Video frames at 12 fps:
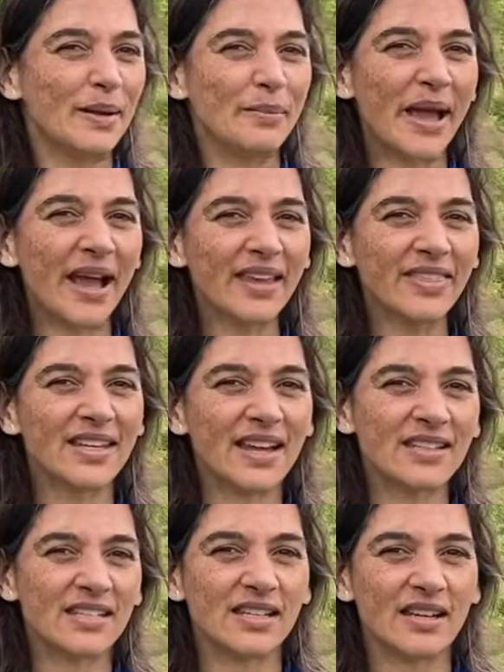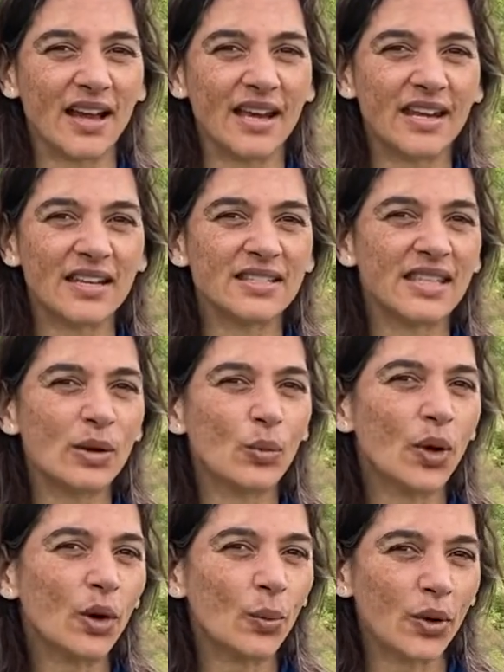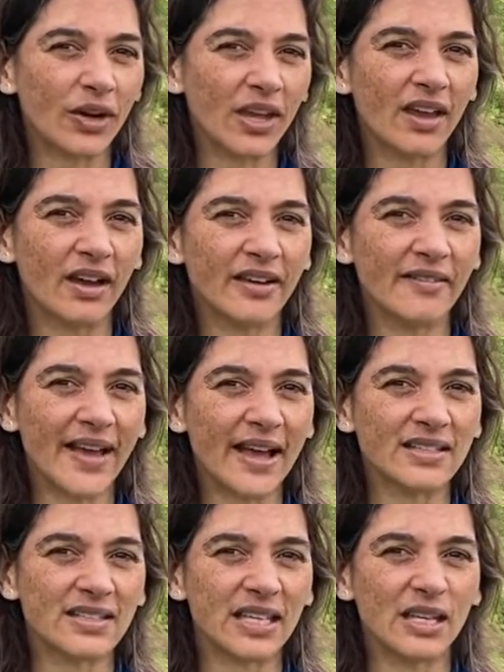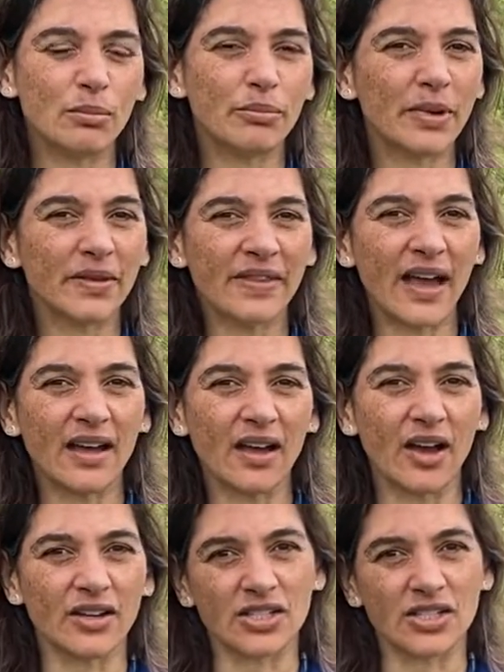Back in the 1990s, they were working on a vaccine, but that got